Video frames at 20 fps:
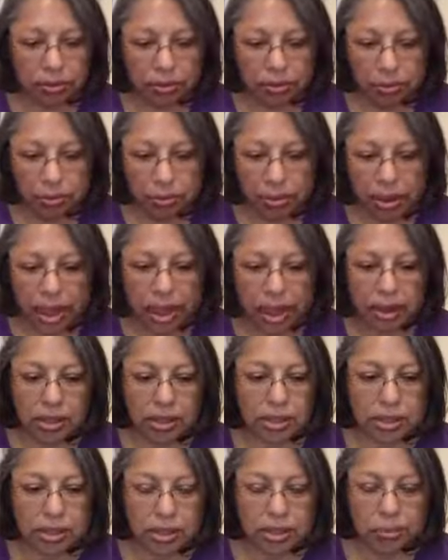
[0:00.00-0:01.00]
back
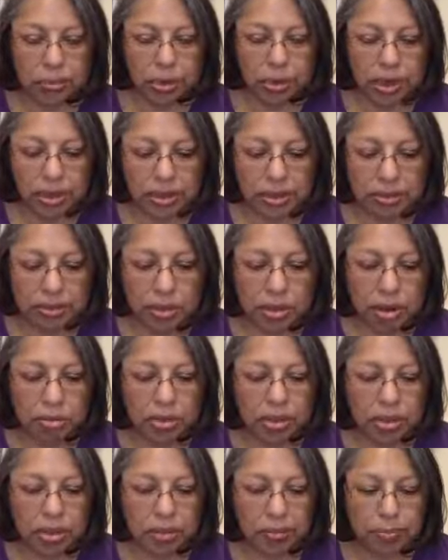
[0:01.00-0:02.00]
to the present
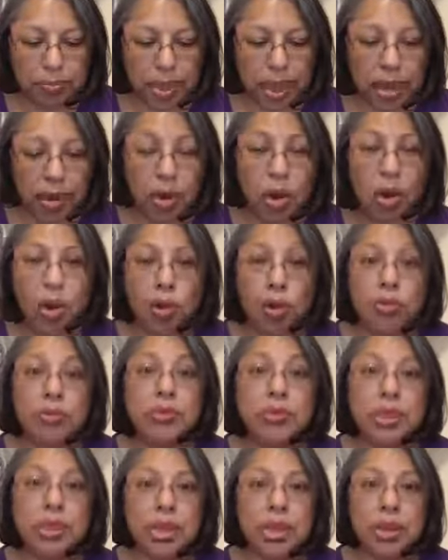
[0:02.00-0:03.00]
moment, back home
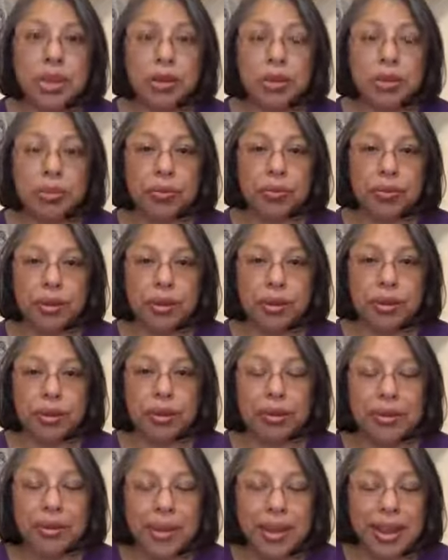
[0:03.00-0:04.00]
to you,
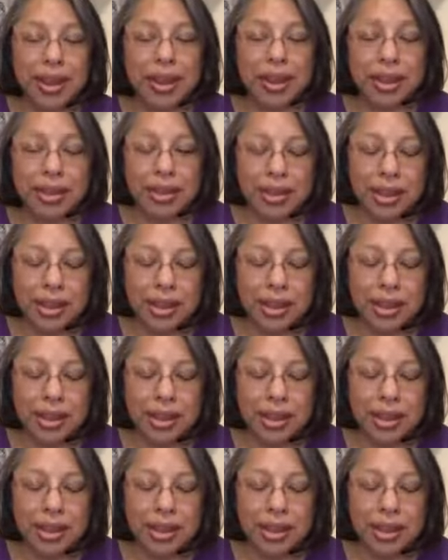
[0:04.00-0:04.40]
okay?